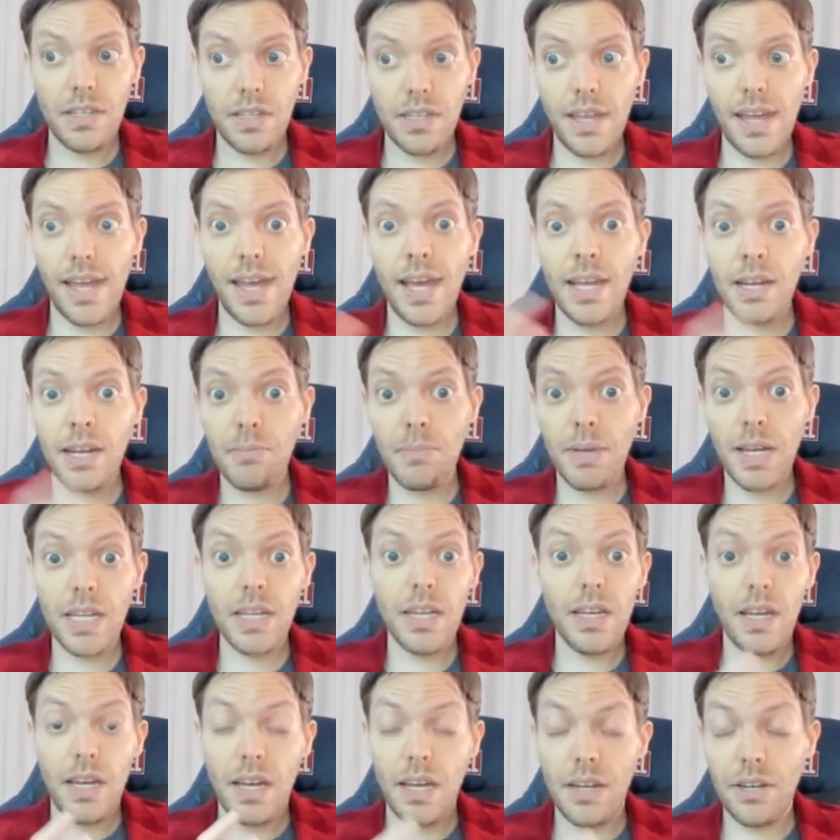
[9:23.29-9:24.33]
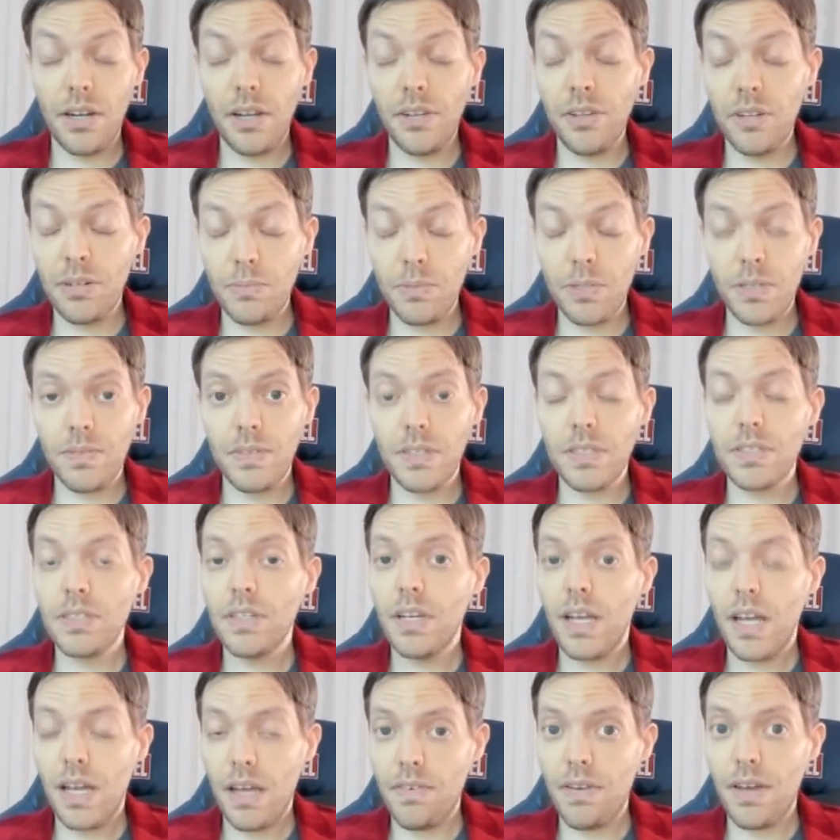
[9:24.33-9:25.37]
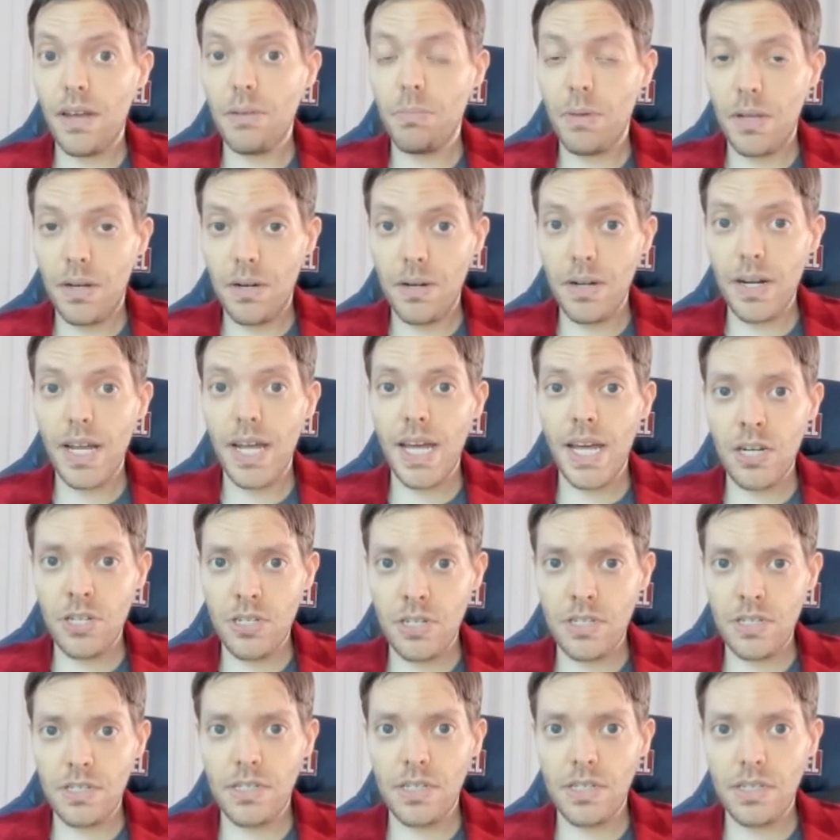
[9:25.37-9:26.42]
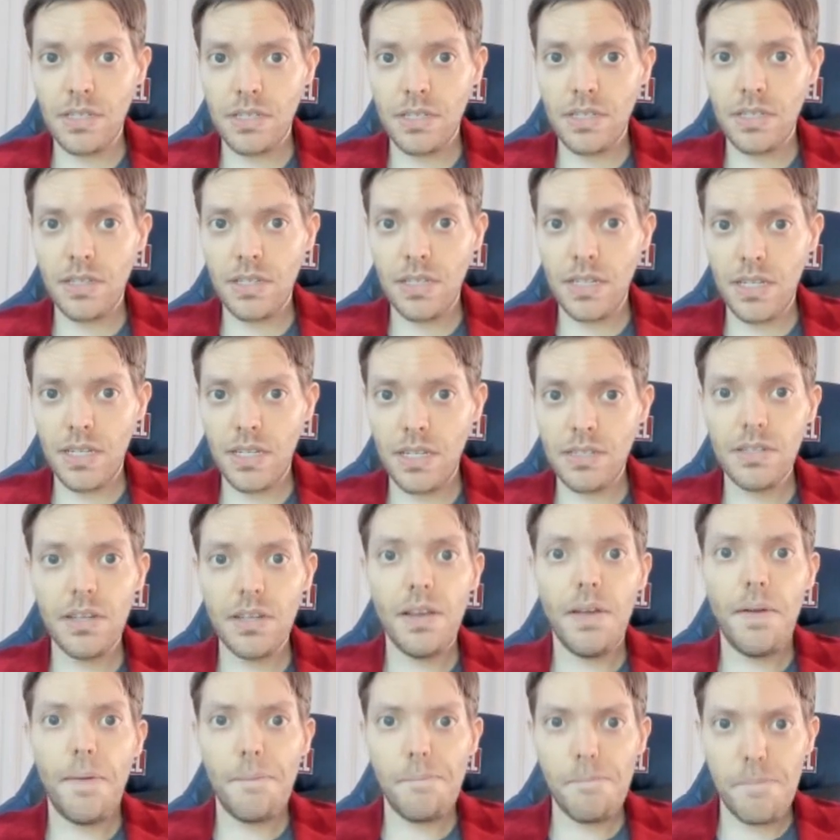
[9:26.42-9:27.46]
The anime and other movies have had better action scenes than these.